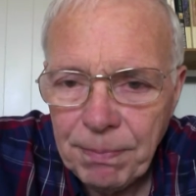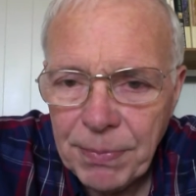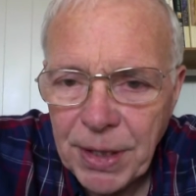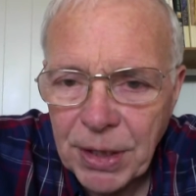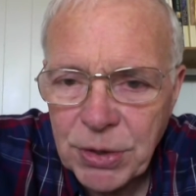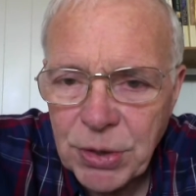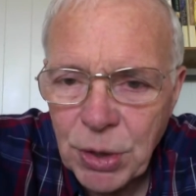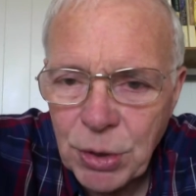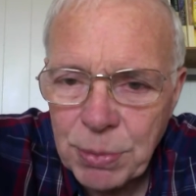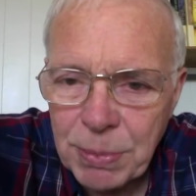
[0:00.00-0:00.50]

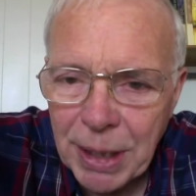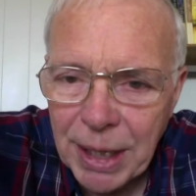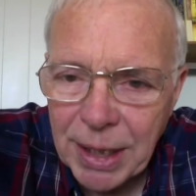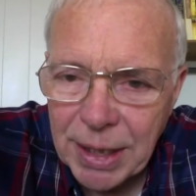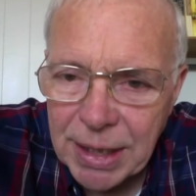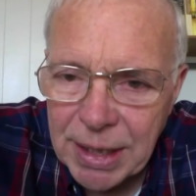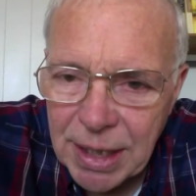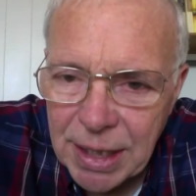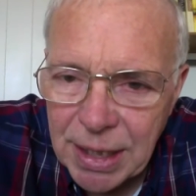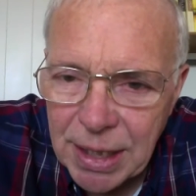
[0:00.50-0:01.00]
Excuse me,
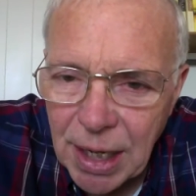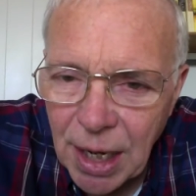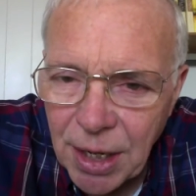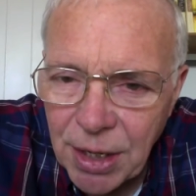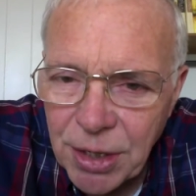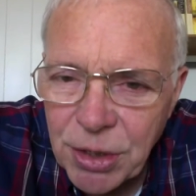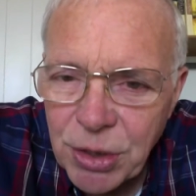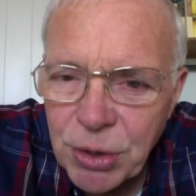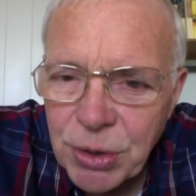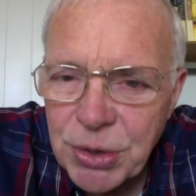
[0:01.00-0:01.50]
and He
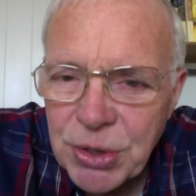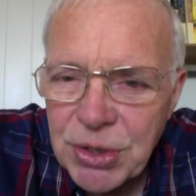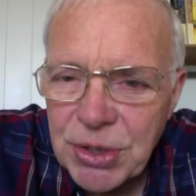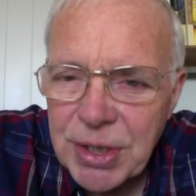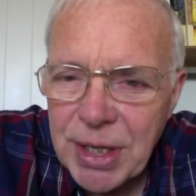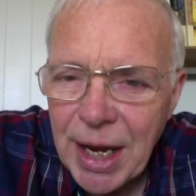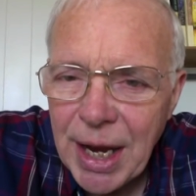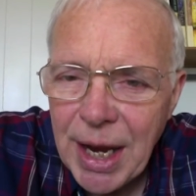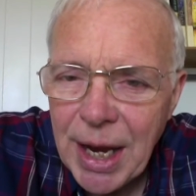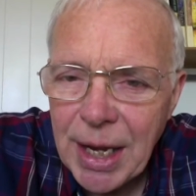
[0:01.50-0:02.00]

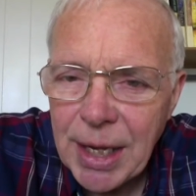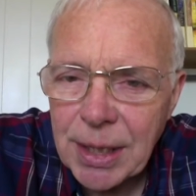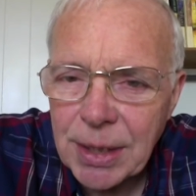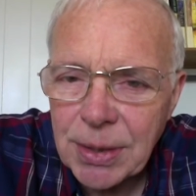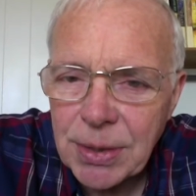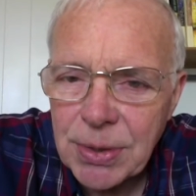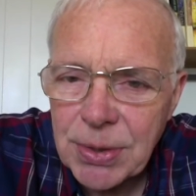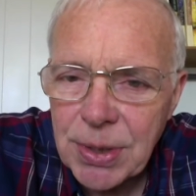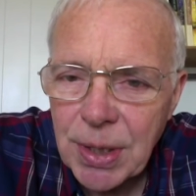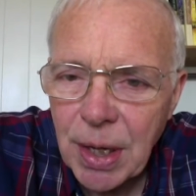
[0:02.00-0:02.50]

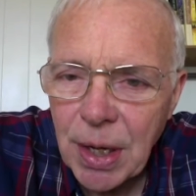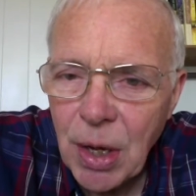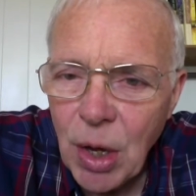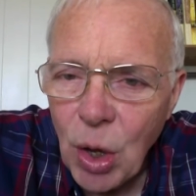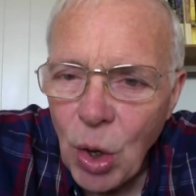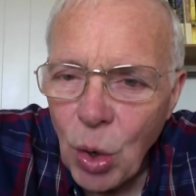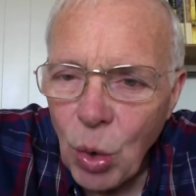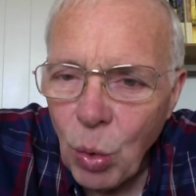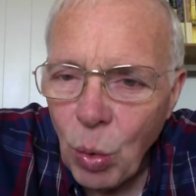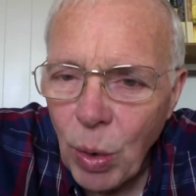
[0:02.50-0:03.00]
understands
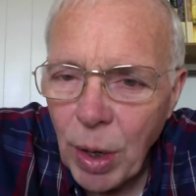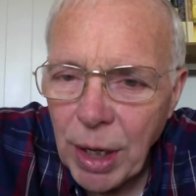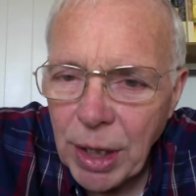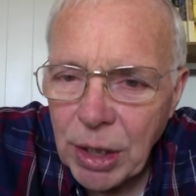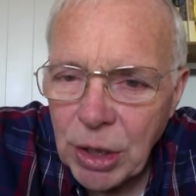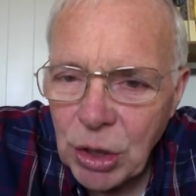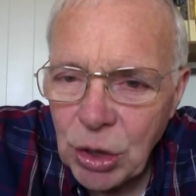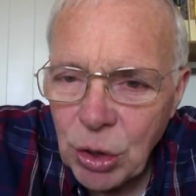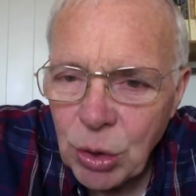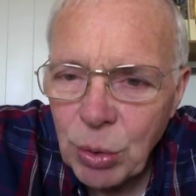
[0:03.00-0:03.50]

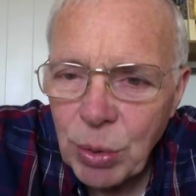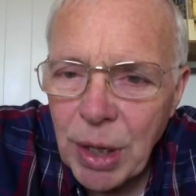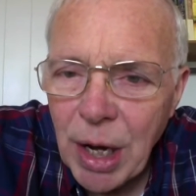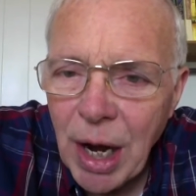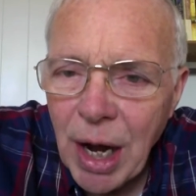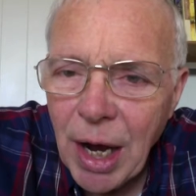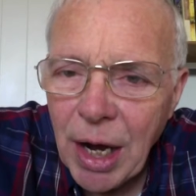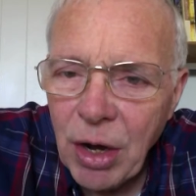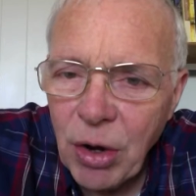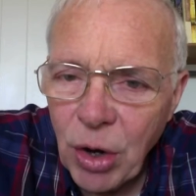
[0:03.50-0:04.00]
what you and
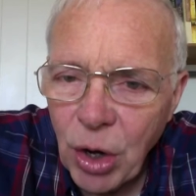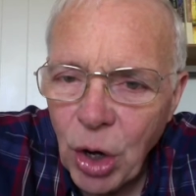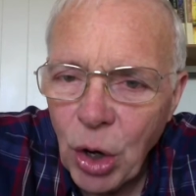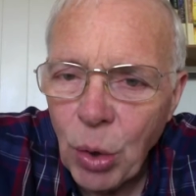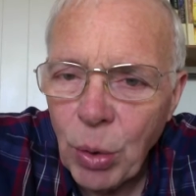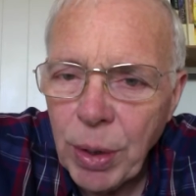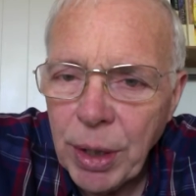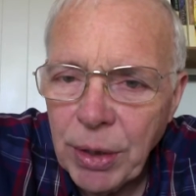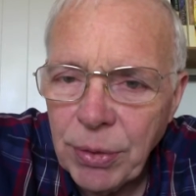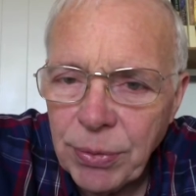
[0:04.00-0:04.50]
I are
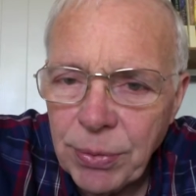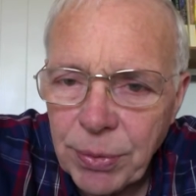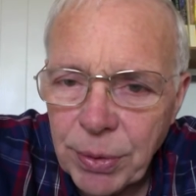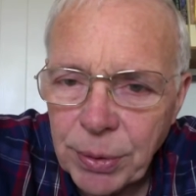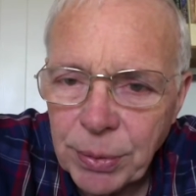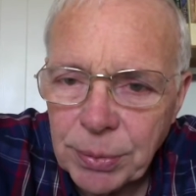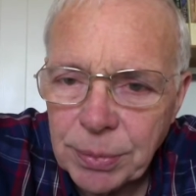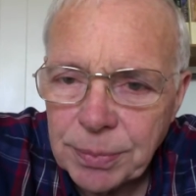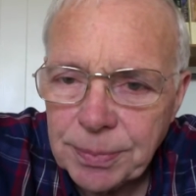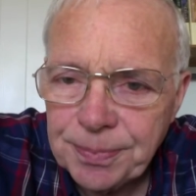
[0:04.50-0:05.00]
going through.